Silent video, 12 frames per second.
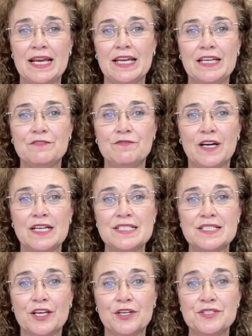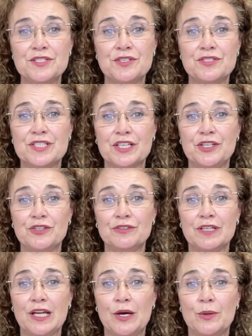He advised those who secure
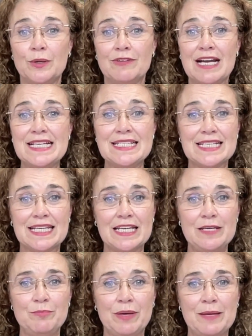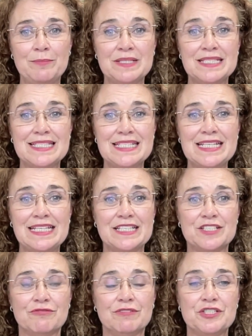a lower rate to keep payments steady
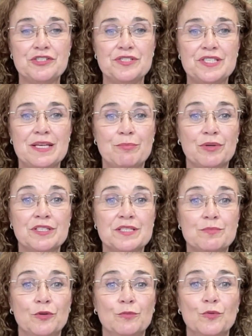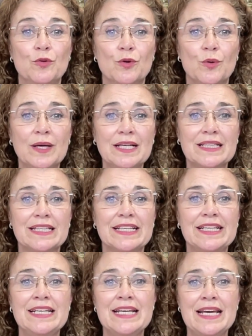to reduce their principal more
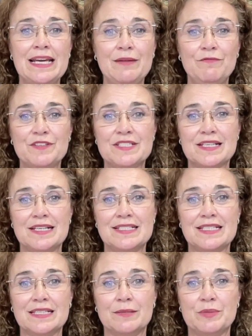quickly, emphasising the